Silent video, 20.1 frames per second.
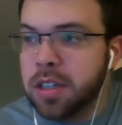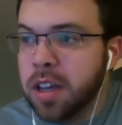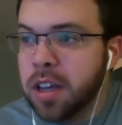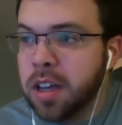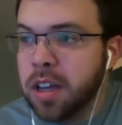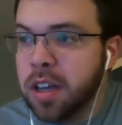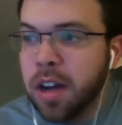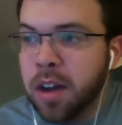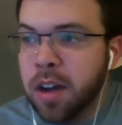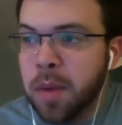
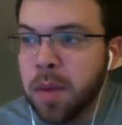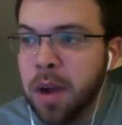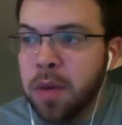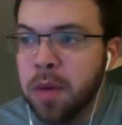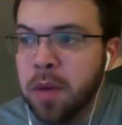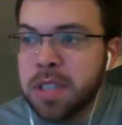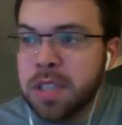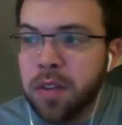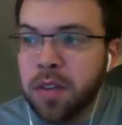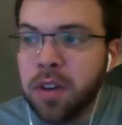I was
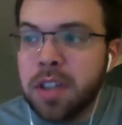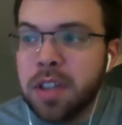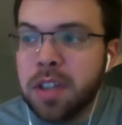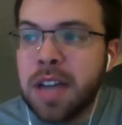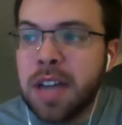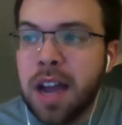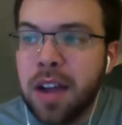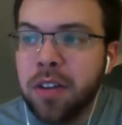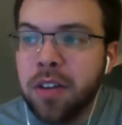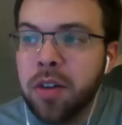never a
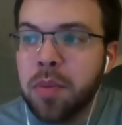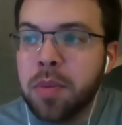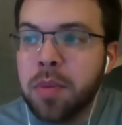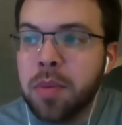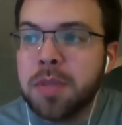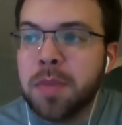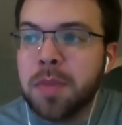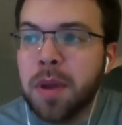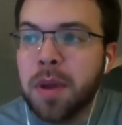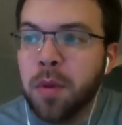tyrant, but
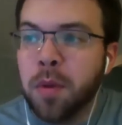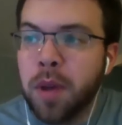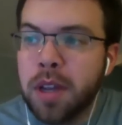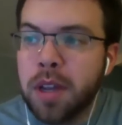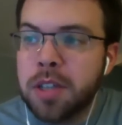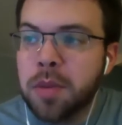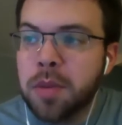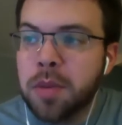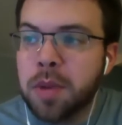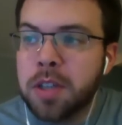spent way too
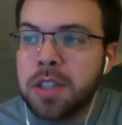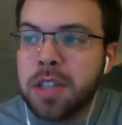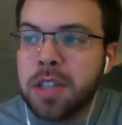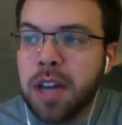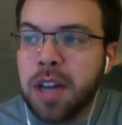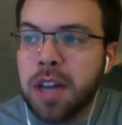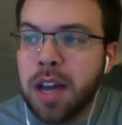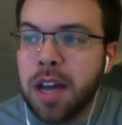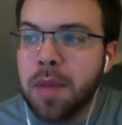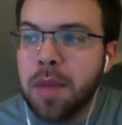much
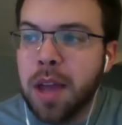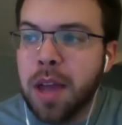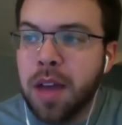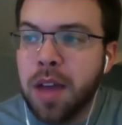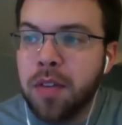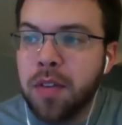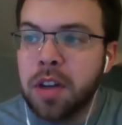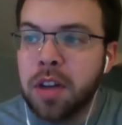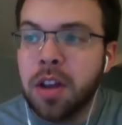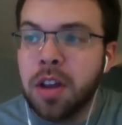time having